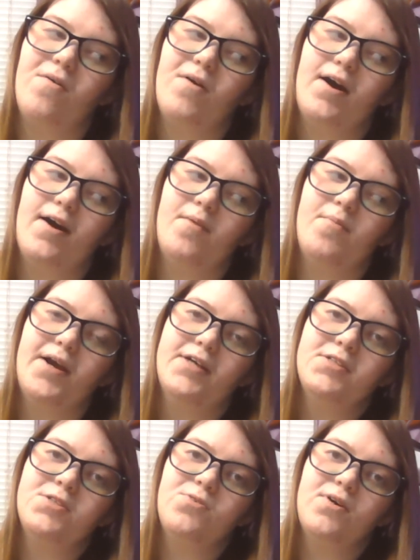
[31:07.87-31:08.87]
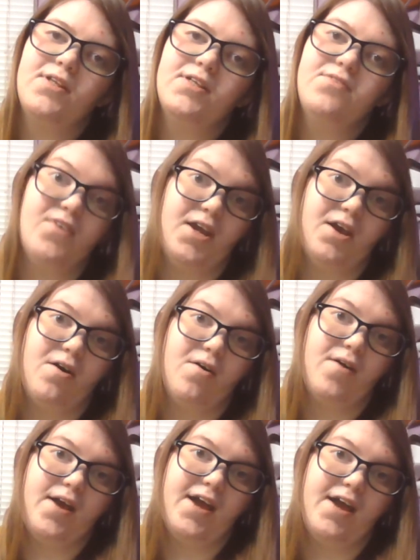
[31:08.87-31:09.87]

I hope you guys enjoyed this video, and